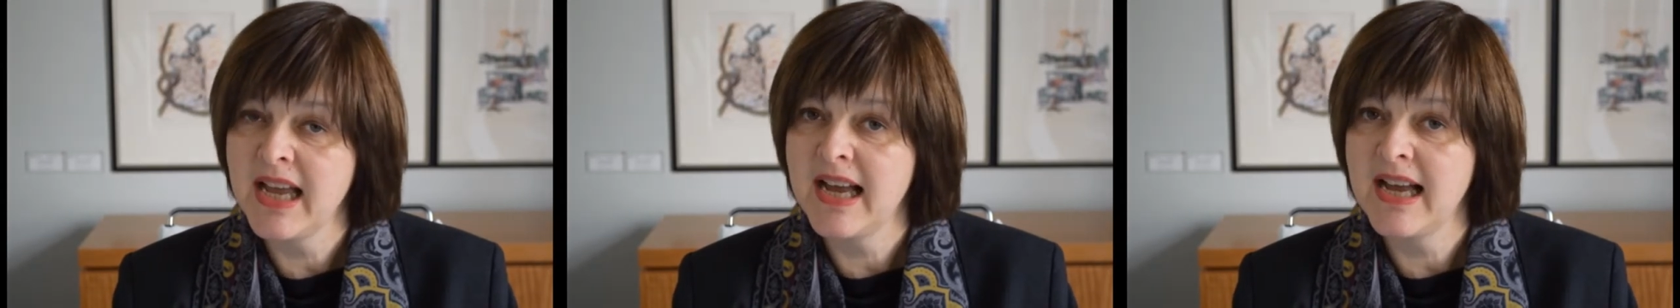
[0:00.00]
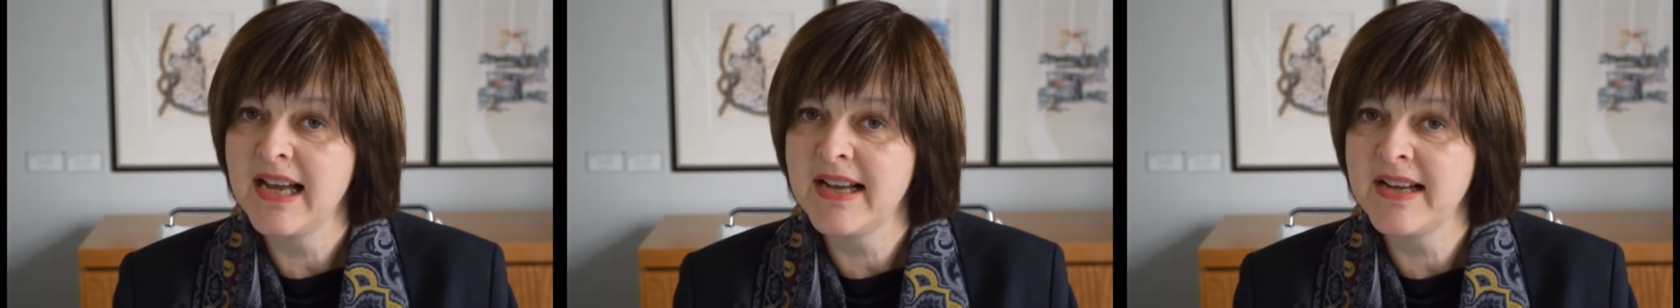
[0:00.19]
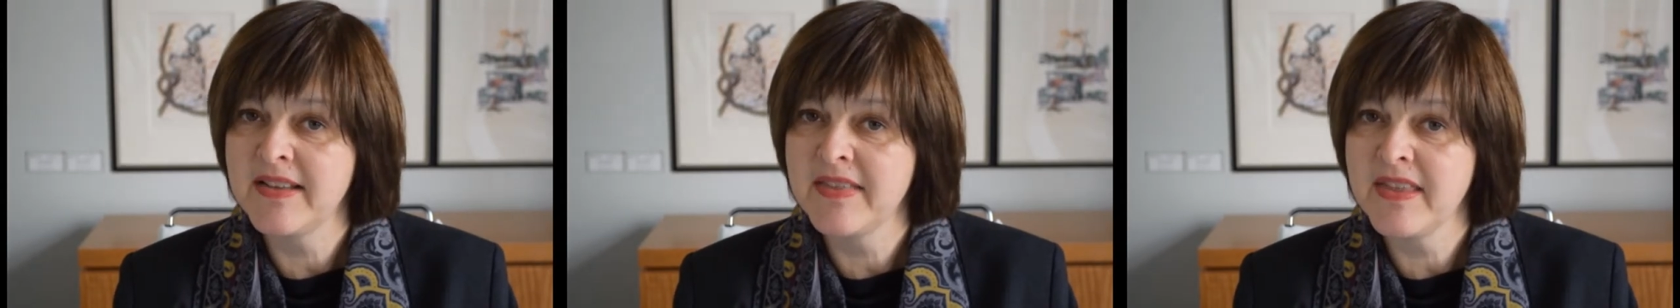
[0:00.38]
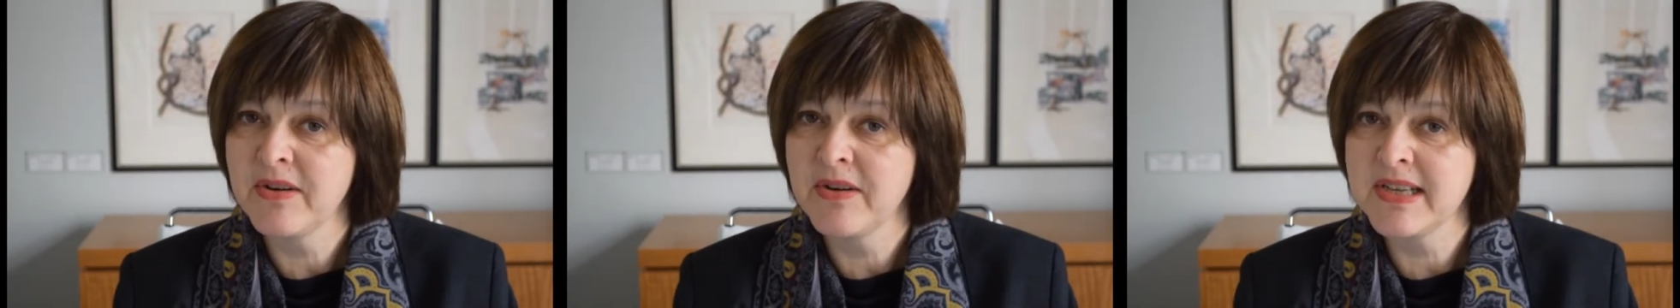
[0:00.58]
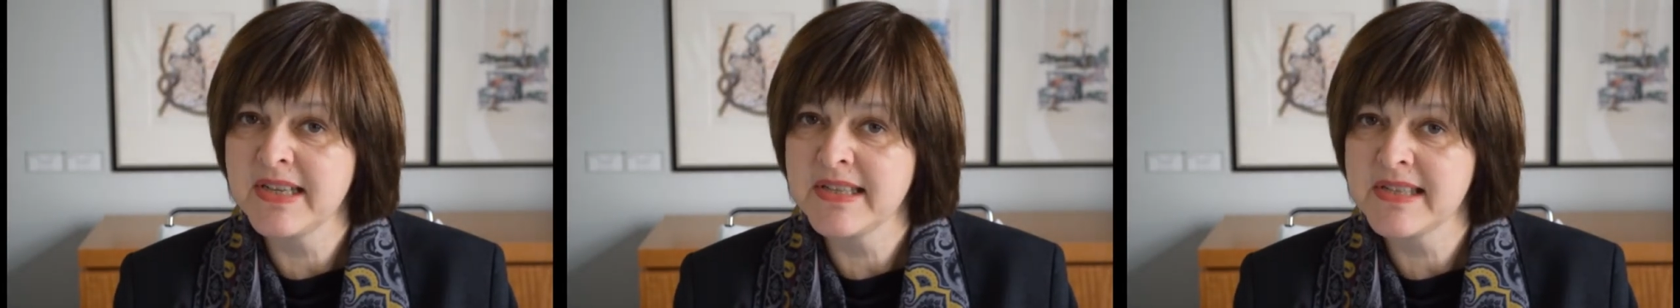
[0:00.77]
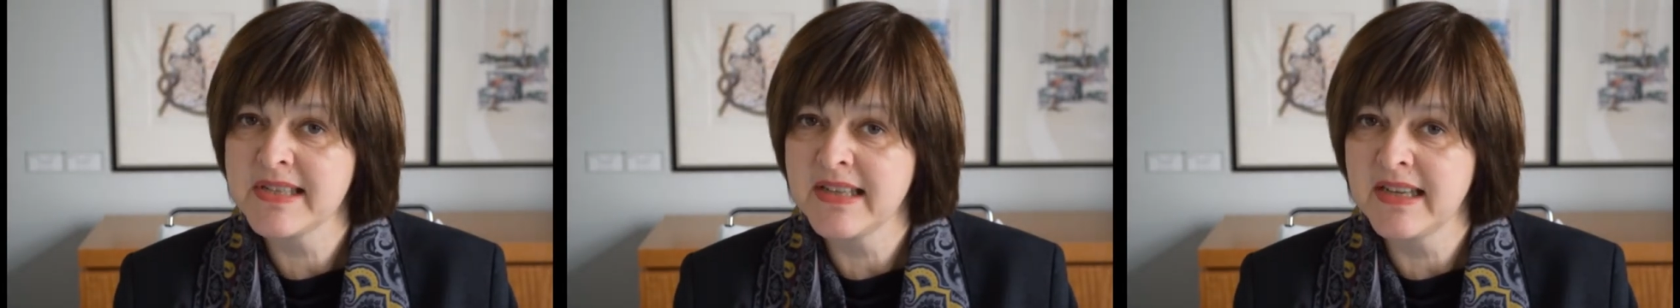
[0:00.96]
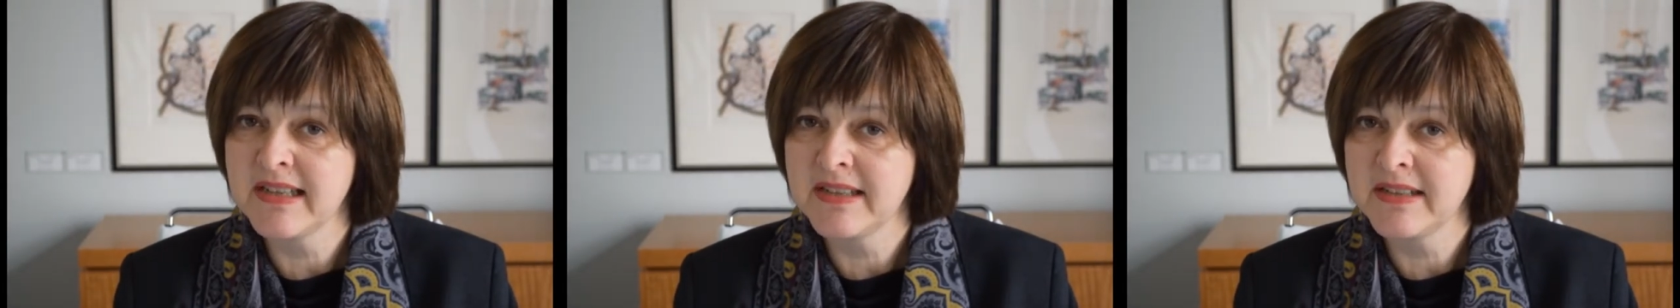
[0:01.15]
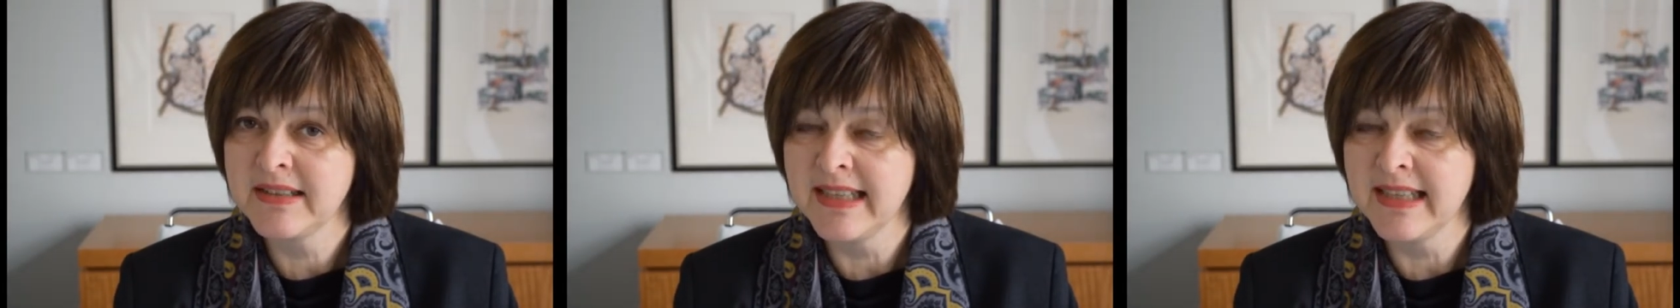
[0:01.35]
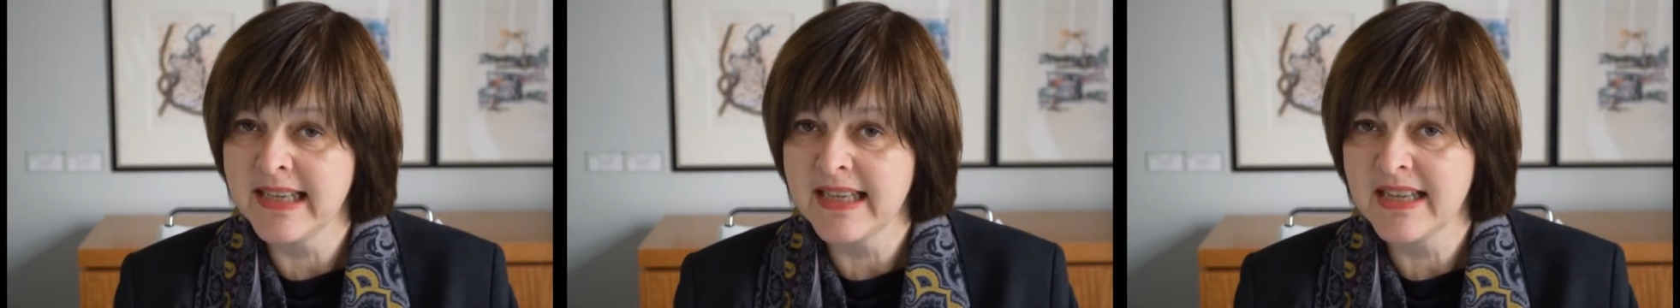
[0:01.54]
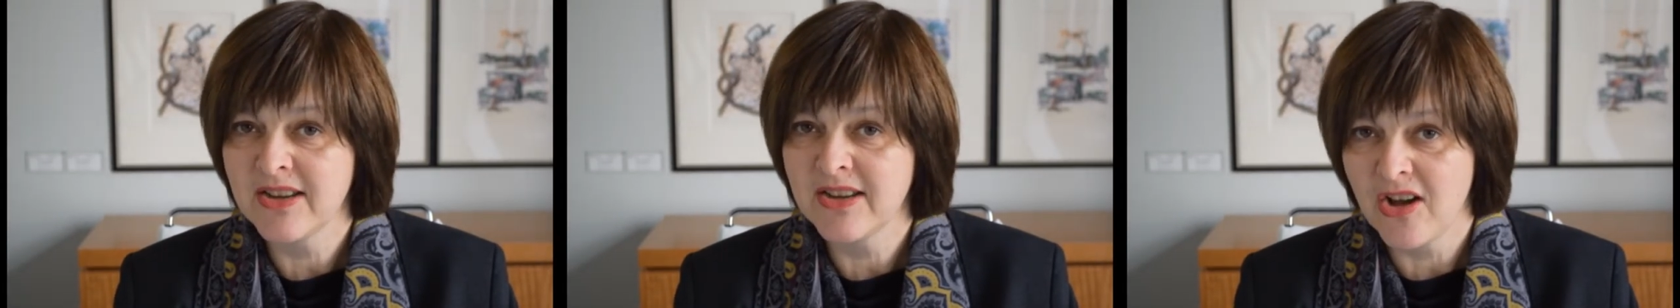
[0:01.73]
Uh, there is a
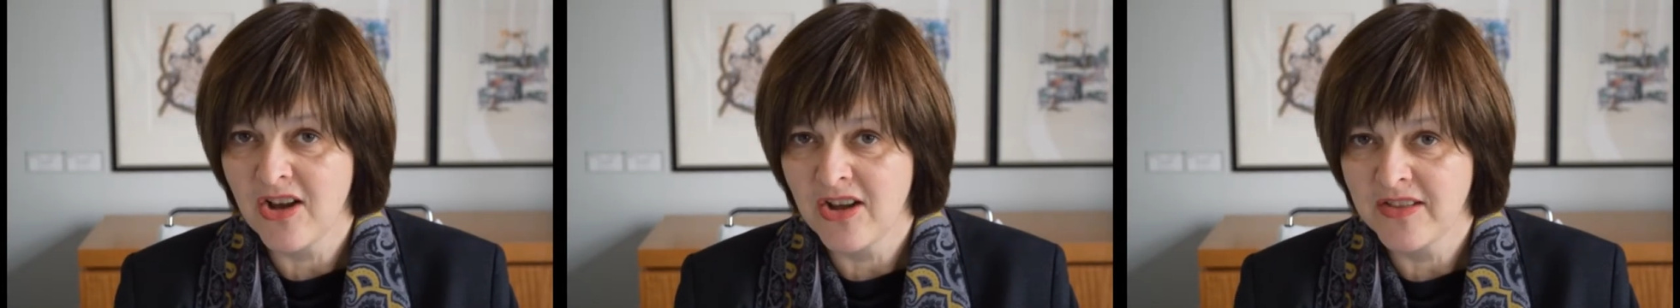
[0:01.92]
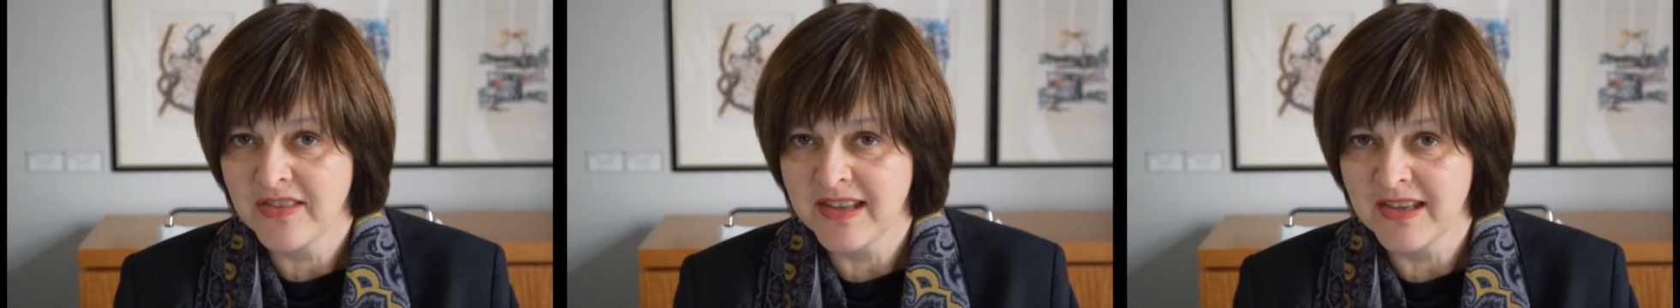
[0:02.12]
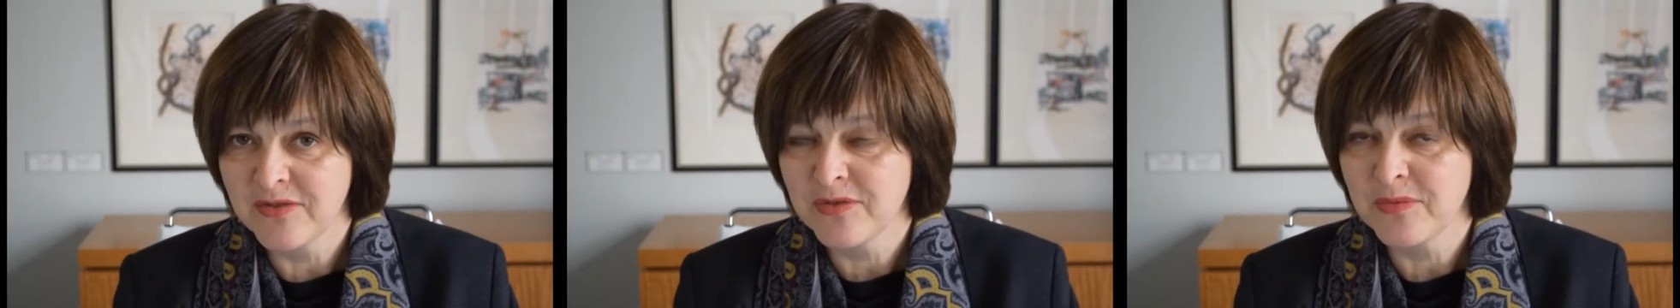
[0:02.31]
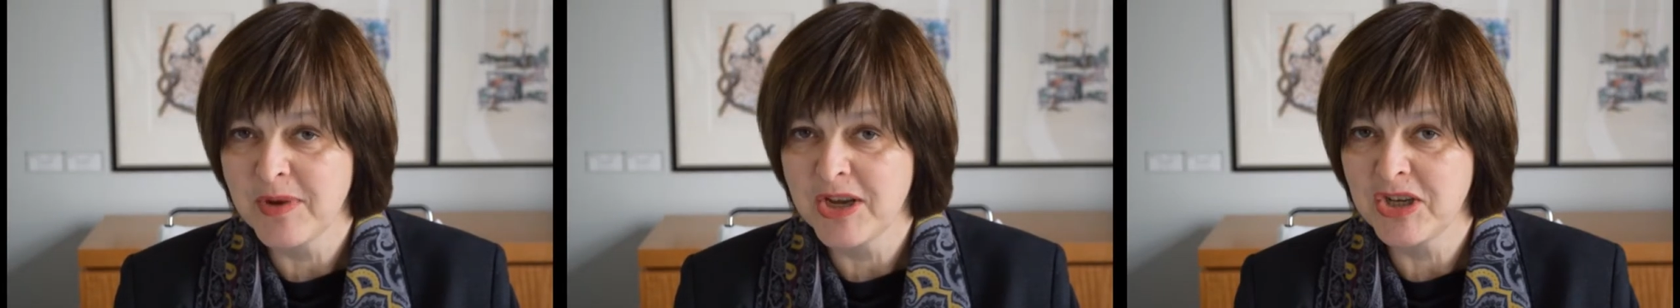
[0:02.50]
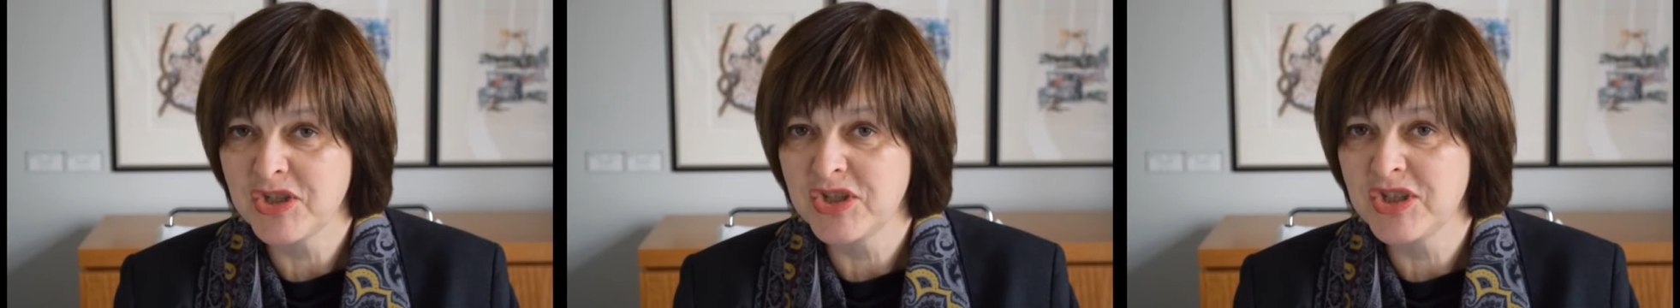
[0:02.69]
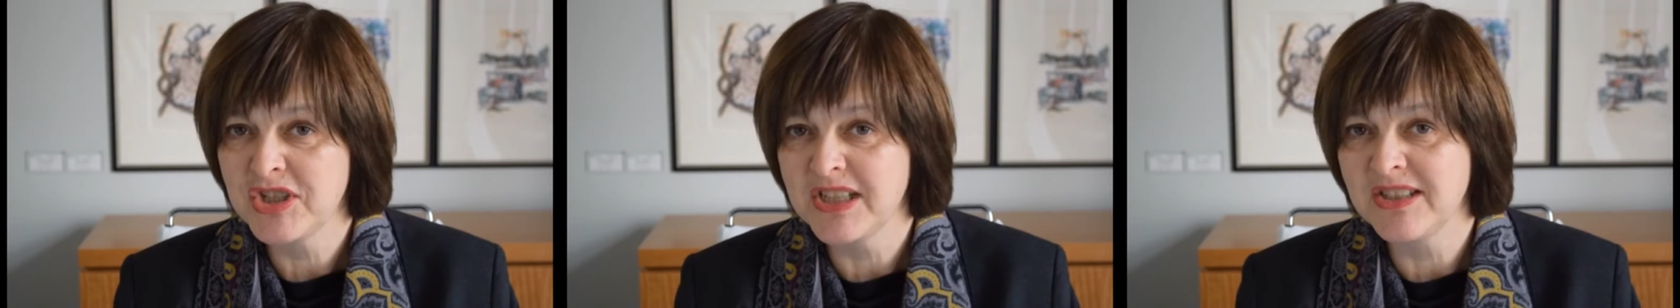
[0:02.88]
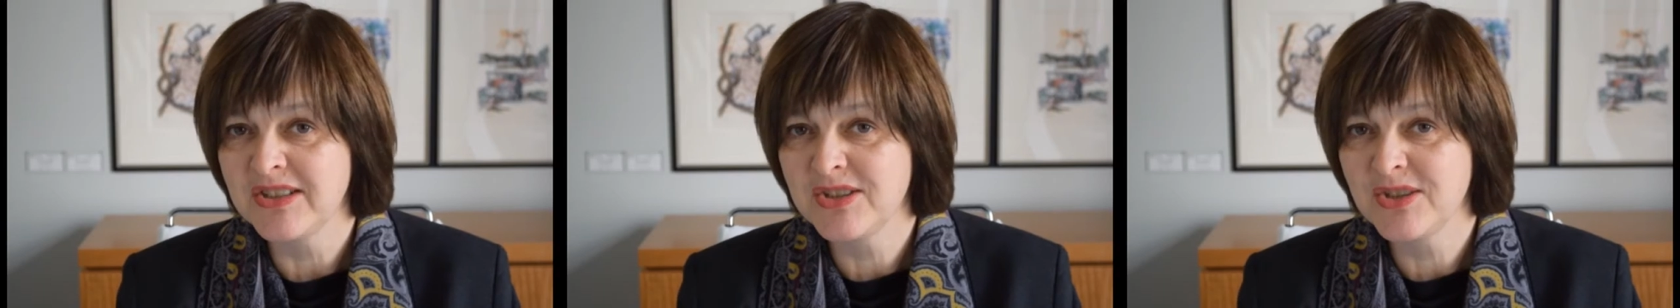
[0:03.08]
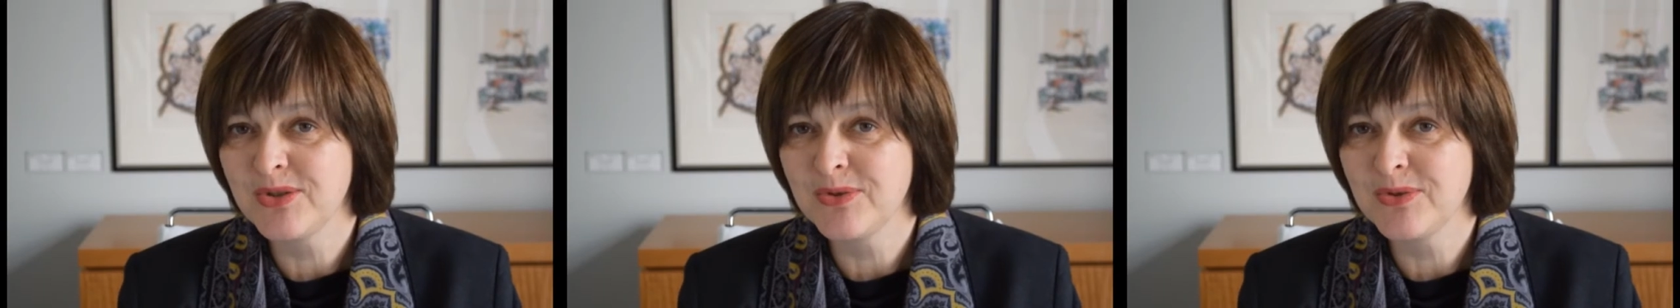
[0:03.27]
link on the information sheet